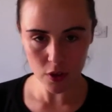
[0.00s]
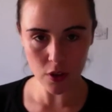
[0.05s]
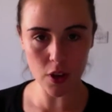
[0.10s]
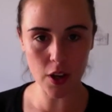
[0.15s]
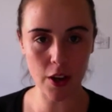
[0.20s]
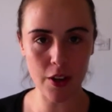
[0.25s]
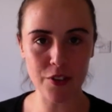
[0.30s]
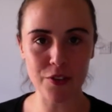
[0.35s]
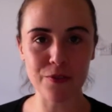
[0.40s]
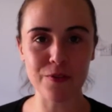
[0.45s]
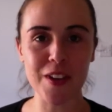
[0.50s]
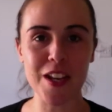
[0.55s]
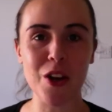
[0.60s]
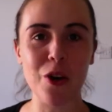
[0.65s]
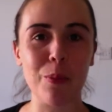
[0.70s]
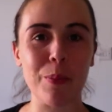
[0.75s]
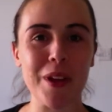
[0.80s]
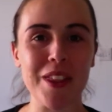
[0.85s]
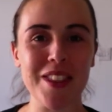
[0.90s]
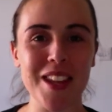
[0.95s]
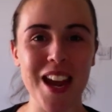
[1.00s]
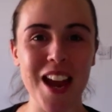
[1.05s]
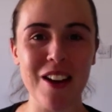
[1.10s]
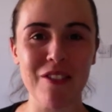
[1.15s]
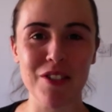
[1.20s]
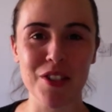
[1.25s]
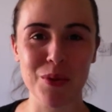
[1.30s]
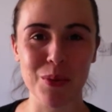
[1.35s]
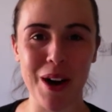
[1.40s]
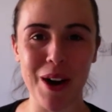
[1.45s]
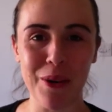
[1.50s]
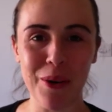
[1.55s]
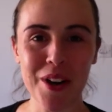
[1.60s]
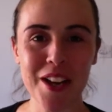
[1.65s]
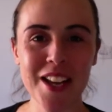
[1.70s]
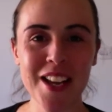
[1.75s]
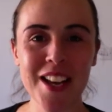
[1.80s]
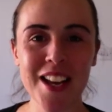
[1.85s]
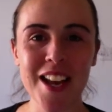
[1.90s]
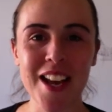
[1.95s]
and feet up in the air as well,
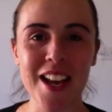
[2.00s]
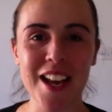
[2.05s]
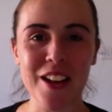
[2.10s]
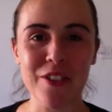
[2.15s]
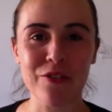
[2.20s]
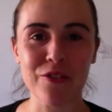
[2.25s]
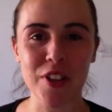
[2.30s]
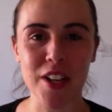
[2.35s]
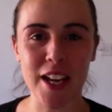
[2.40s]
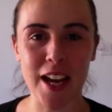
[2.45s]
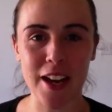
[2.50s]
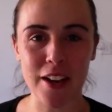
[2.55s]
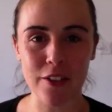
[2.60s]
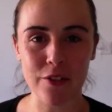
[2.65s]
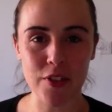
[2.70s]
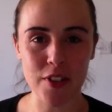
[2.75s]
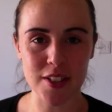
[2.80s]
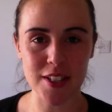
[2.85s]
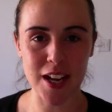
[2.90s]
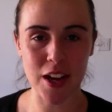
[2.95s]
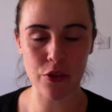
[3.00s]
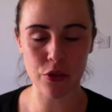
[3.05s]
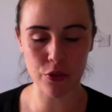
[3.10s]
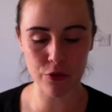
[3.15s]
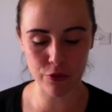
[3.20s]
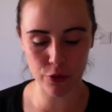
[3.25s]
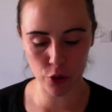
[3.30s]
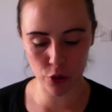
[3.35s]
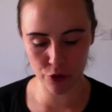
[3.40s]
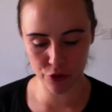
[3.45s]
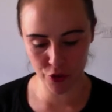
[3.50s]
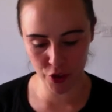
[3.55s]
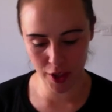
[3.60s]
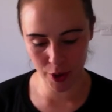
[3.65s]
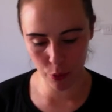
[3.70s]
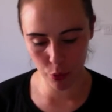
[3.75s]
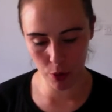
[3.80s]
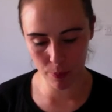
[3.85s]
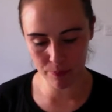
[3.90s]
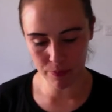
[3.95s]
if you can, if you sat on the floor for
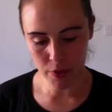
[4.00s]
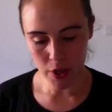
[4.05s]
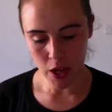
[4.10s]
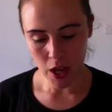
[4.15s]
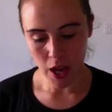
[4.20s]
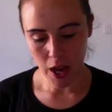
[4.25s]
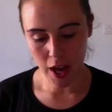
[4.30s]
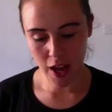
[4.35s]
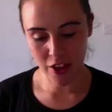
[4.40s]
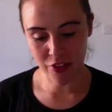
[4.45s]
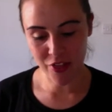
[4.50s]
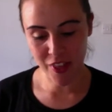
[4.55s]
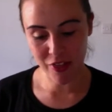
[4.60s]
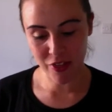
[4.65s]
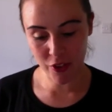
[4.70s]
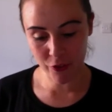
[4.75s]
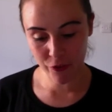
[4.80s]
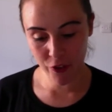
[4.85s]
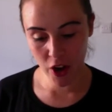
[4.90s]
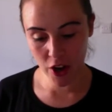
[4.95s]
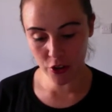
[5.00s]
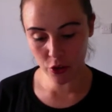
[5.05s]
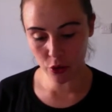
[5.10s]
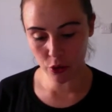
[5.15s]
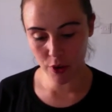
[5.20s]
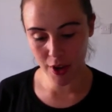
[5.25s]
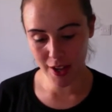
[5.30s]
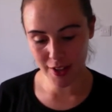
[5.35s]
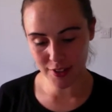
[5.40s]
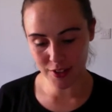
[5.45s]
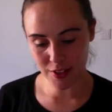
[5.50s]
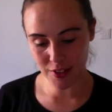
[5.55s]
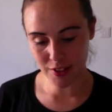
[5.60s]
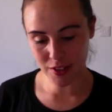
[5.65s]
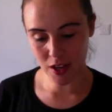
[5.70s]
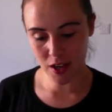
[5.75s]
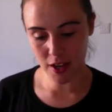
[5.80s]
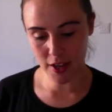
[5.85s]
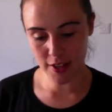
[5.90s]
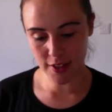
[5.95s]
that one. And then the final
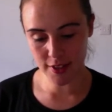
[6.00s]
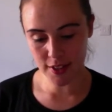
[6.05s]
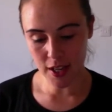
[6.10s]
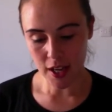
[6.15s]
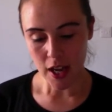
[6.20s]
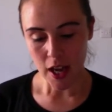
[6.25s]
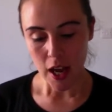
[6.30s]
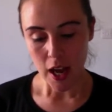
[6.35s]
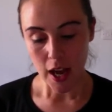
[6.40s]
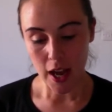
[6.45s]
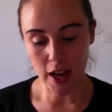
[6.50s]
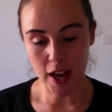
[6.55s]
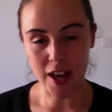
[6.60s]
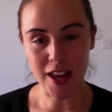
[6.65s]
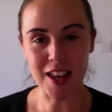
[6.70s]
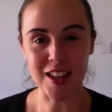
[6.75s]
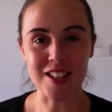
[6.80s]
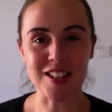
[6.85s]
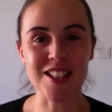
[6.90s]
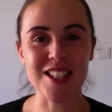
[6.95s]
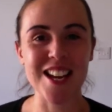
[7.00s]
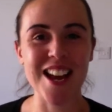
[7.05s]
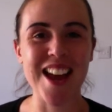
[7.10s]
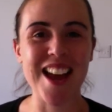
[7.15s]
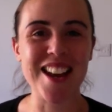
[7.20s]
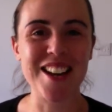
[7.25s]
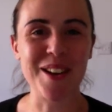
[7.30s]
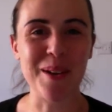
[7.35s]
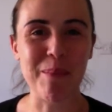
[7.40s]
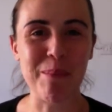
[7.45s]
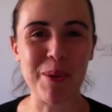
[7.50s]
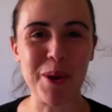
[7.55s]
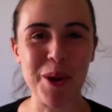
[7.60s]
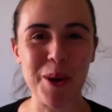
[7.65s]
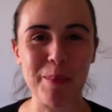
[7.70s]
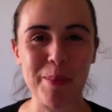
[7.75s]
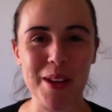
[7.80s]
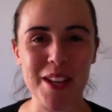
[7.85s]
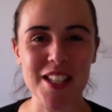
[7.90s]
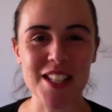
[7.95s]
exercise is 10
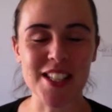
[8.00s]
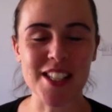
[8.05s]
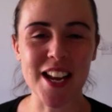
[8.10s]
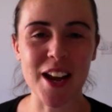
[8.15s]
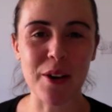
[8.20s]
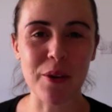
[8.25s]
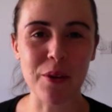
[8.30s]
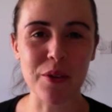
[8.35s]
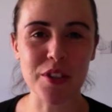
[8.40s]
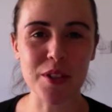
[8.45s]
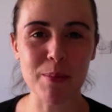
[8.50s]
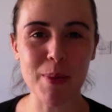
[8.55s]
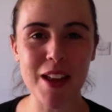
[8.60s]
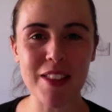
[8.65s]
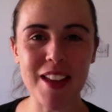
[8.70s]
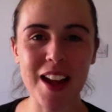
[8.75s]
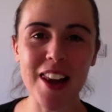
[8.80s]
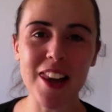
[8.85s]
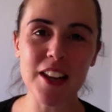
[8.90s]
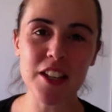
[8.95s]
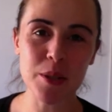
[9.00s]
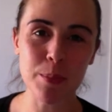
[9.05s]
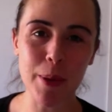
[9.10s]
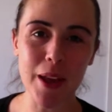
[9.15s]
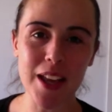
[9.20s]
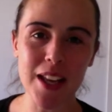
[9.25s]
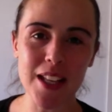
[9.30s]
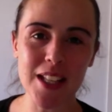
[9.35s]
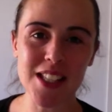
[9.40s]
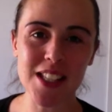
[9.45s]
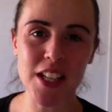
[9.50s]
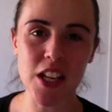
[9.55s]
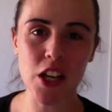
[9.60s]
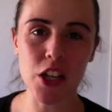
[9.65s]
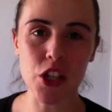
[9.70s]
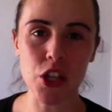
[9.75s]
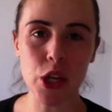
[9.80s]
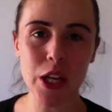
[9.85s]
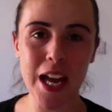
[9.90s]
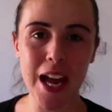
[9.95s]
burpees. Now, to make that a little bit easier,
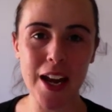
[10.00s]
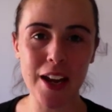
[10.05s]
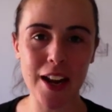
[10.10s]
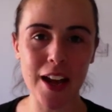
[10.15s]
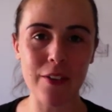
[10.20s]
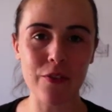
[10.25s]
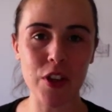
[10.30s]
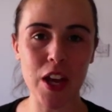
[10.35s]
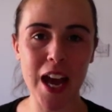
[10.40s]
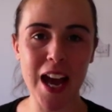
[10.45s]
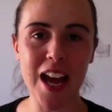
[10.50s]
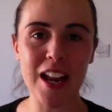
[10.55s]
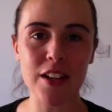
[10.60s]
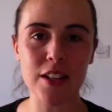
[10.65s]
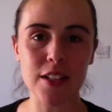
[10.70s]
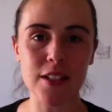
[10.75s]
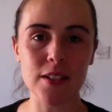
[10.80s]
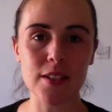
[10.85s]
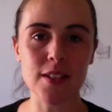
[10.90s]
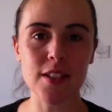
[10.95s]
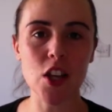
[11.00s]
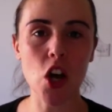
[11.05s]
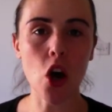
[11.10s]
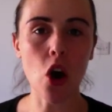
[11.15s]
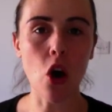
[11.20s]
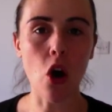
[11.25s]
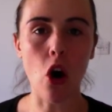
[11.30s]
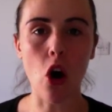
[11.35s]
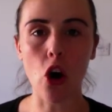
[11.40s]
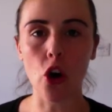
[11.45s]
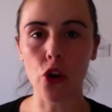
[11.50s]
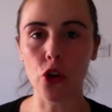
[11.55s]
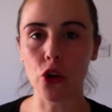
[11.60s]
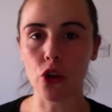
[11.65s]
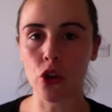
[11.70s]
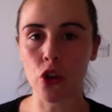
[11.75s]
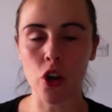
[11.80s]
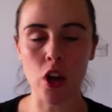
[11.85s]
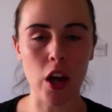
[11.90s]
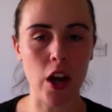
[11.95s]
you can have your hands
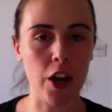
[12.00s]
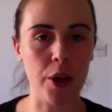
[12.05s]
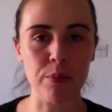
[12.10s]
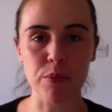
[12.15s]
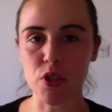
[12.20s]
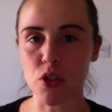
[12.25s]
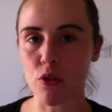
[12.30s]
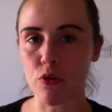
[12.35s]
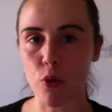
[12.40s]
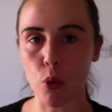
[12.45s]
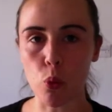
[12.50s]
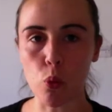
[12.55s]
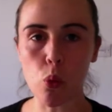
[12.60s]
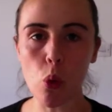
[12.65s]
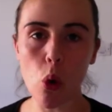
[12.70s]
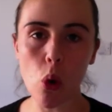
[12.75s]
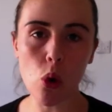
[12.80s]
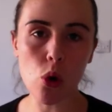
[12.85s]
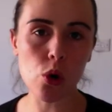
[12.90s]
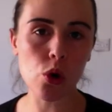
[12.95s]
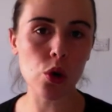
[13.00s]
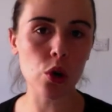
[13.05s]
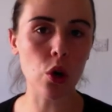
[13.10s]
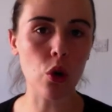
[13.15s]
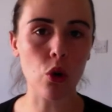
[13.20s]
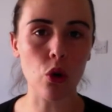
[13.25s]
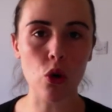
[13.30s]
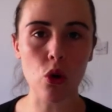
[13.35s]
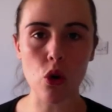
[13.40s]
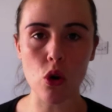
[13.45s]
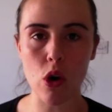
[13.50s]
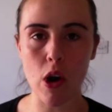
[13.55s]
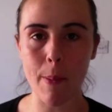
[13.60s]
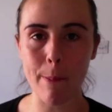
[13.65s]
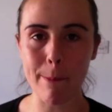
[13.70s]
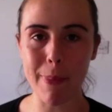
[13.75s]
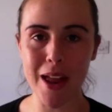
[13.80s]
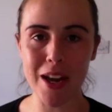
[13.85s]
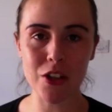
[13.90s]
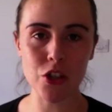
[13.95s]
on sort of a wall or a
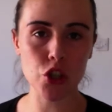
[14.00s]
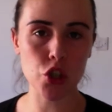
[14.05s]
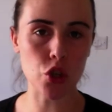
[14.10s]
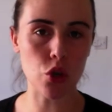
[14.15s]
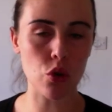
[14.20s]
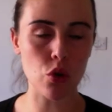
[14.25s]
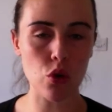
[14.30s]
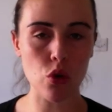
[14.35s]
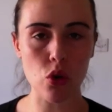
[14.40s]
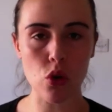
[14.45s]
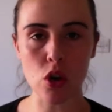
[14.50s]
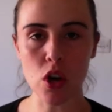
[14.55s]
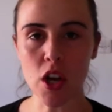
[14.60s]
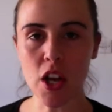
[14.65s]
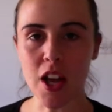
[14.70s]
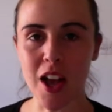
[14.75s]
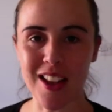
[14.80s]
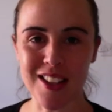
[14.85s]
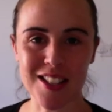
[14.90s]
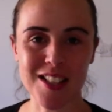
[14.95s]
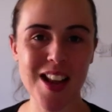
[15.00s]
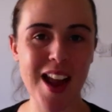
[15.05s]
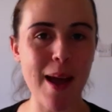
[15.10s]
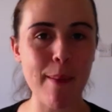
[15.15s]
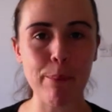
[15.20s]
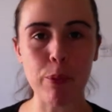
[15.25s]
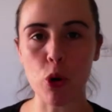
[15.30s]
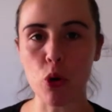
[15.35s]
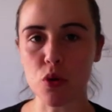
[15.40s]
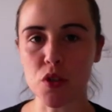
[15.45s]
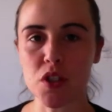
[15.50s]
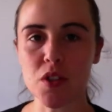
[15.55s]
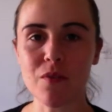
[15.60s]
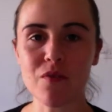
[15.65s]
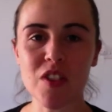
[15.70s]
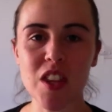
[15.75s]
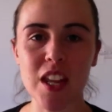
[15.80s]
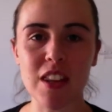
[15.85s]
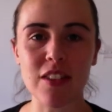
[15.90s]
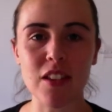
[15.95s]
bench or a step or
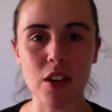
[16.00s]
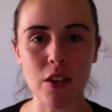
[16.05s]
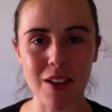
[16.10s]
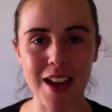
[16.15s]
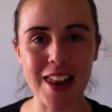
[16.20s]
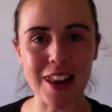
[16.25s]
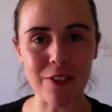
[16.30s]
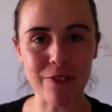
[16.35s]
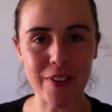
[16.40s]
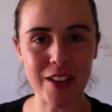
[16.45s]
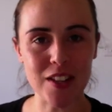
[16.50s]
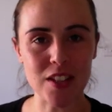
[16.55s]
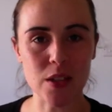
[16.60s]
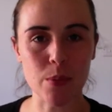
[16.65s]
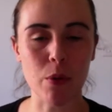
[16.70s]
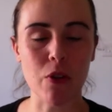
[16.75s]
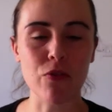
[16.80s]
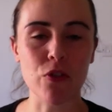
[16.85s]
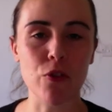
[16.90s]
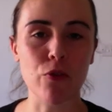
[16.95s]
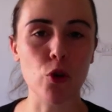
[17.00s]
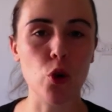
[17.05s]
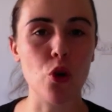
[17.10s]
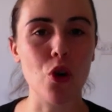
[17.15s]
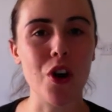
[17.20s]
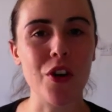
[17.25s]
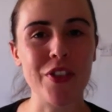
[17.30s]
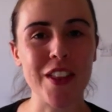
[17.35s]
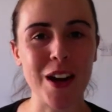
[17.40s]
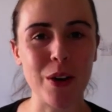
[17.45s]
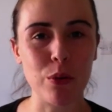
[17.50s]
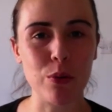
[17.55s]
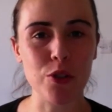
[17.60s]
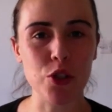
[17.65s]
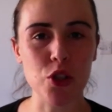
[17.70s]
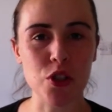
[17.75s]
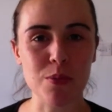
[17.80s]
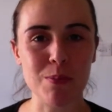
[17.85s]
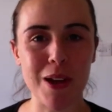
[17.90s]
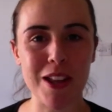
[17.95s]
something that elevates them off the floor, and that will
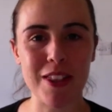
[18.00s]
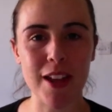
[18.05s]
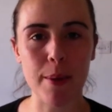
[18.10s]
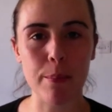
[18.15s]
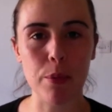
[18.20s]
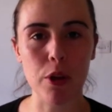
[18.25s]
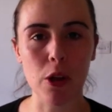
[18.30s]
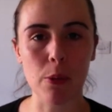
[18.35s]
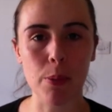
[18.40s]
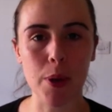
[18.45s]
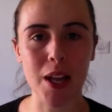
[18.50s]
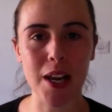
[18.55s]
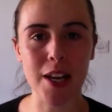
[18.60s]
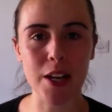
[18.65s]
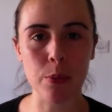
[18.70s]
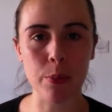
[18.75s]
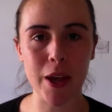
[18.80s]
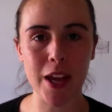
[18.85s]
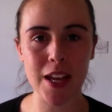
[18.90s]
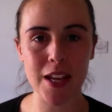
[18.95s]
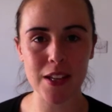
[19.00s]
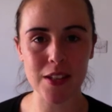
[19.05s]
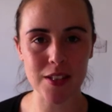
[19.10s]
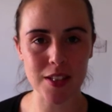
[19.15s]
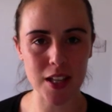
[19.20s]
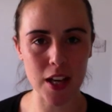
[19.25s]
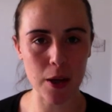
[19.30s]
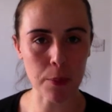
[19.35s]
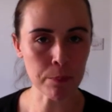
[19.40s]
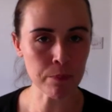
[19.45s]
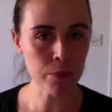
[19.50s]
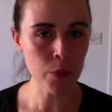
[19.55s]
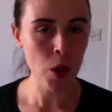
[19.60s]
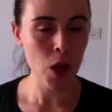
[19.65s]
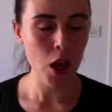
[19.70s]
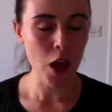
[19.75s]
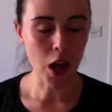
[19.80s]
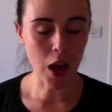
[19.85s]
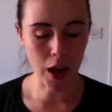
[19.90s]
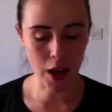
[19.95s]
just make that burpee a little bit easier.
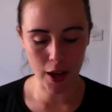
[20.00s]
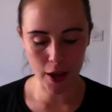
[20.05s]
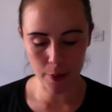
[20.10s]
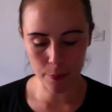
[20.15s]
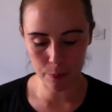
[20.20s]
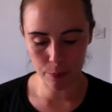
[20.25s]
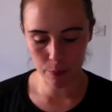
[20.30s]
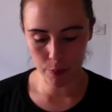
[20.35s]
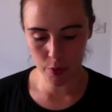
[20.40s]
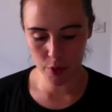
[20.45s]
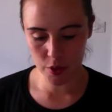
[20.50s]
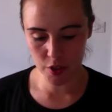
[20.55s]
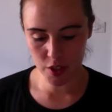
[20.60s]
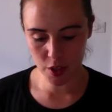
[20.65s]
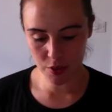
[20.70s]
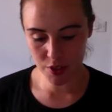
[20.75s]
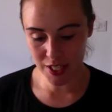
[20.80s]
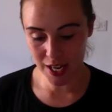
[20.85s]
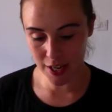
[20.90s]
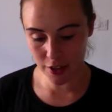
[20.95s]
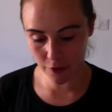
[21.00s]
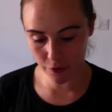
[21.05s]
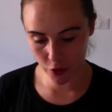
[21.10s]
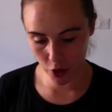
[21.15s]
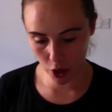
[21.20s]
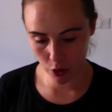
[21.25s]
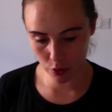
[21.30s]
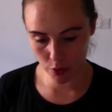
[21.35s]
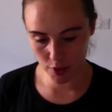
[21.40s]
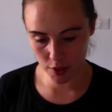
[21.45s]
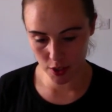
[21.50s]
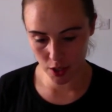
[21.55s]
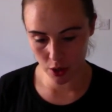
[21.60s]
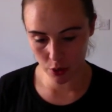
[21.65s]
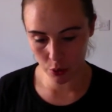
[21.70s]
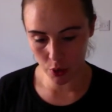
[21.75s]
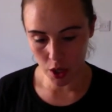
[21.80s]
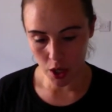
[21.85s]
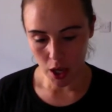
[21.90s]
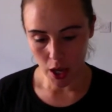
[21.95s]
So 10 of those. So